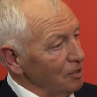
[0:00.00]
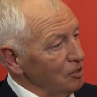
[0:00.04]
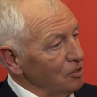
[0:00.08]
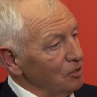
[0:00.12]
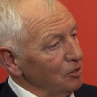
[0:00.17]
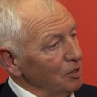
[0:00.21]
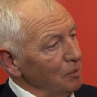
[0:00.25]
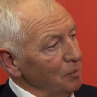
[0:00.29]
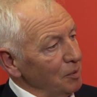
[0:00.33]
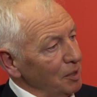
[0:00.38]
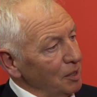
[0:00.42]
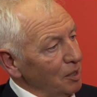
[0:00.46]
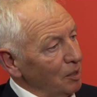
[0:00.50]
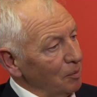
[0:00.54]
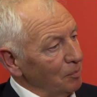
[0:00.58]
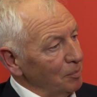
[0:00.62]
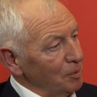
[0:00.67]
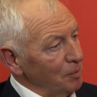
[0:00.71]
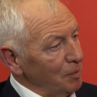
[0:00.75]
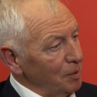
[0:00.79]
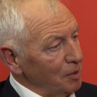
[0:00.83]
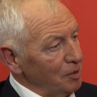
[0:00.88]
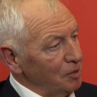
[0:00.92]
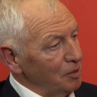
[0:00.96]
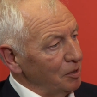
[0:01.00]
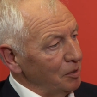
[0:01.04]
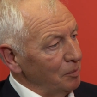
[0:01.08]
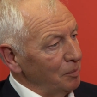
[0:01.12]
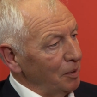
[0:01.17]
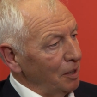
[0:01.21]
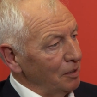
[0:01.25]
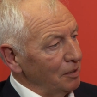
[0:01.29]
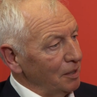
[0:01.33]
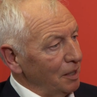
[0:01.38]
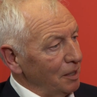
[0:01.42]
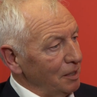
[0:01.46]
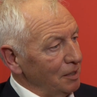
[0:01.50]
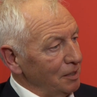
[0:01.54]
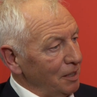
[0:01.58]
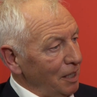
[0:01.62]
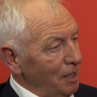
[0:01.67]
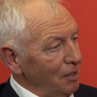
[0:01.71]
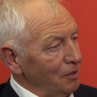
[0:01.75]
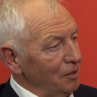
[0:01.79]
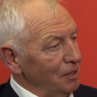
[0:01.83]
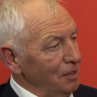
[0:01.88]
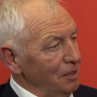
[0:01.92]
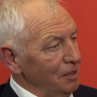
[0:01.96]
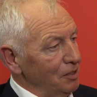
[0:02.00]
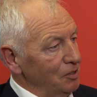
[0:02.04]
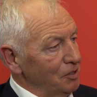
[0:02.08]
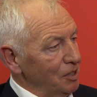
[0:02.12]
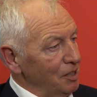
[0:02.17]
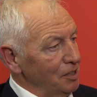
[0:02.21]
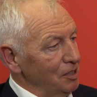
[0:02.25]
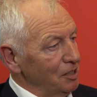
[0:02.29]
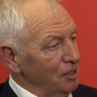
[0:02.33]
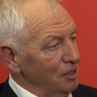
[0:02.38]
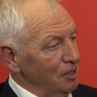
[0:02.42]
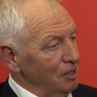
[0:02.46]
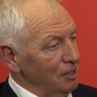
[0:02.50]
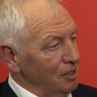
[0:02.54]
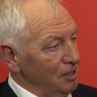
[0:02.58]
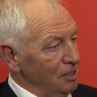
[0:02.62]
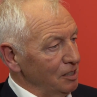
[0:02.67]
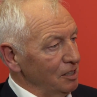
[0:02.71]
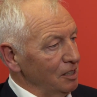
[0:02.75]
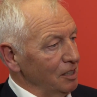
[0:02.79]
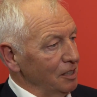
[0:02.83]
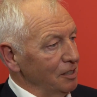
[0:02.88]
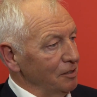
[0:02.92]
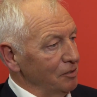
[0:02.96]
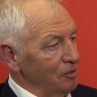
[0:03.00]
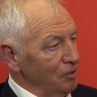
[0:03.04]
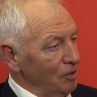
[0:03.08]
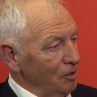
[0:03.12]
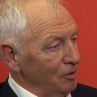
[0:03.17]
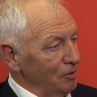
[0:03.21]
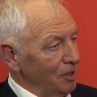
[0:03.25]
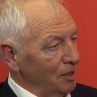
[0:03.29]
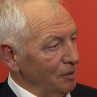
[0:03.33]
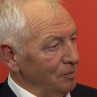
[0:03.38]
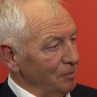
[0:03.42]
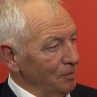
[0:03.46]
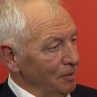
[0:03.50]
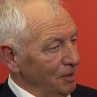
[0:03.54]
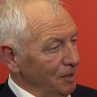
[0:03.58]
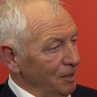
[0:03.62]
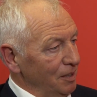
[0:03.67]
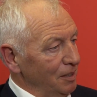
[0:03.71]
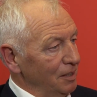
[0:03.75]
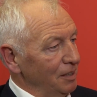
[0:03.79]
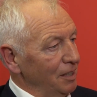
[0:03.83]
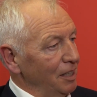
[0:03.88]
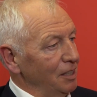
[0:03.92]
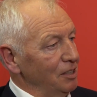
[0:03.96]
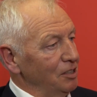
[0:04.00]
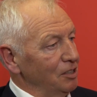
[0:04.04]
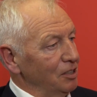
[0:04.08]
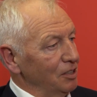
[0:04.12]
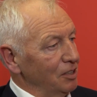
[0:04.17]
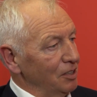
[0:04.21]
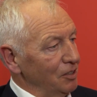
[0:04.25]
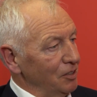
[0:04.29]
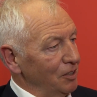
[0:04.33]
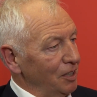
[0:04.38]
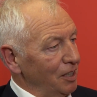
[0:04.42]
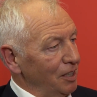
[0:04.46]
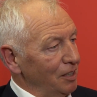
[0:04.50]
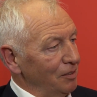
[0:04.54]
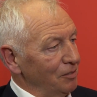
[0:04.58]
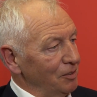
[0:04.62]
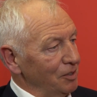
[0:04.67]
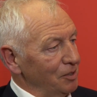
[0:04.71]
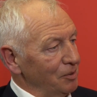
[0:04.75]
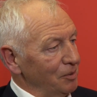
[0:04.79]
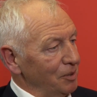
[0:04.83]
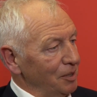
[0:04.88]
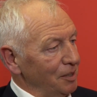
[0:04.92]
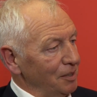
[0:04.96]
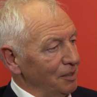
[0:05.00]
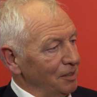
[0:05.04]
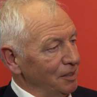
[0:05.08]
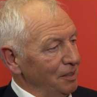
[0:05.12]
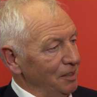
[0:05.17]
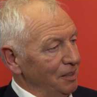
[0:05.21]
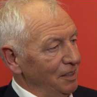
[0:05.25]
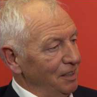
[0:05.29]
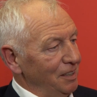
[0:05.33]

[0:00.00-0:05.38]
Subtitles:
extremely complimentary about that down in the trenches and sleeves rolled up nature that you have as well,